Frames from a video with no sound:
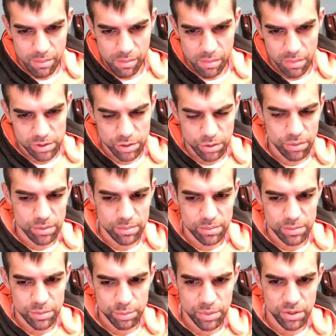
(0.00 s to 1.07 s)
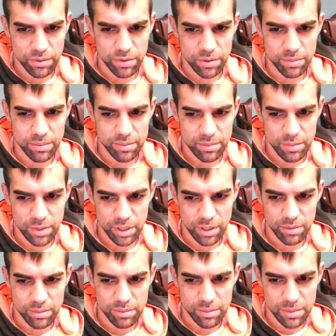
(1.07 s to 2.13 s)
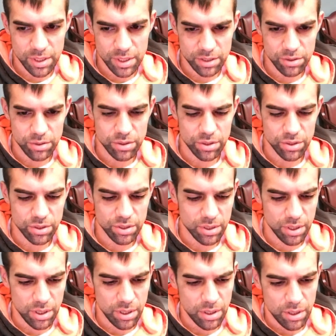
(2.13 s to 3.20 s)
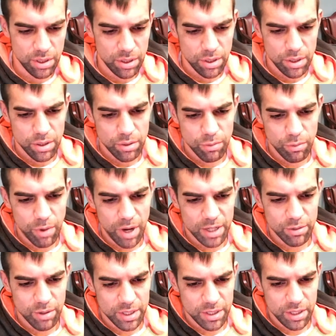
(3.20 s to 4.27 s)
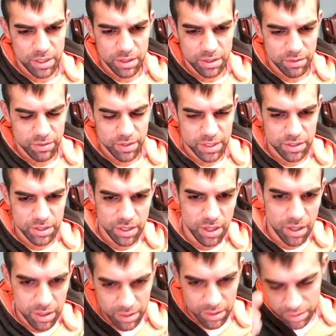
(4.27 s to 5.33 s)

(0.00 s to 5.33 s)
It's cool. It's beautiful. It just, why do I need a fancy car?